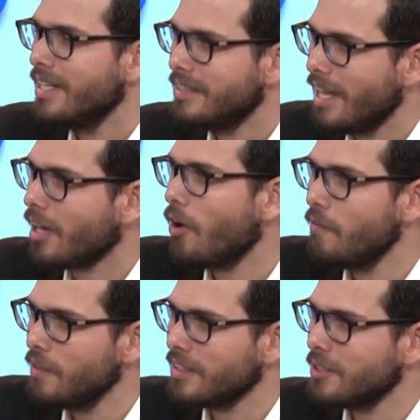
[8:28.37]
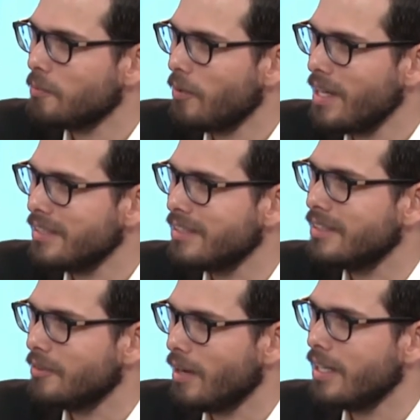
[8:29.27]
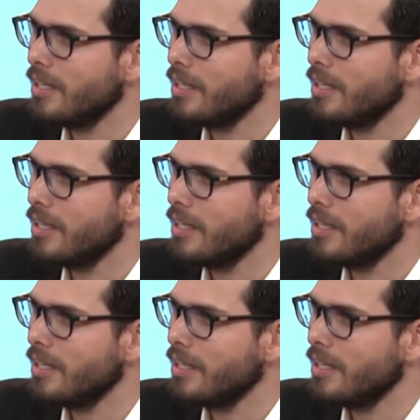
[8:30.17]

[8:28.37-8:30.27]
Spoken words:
That conflict is present, right?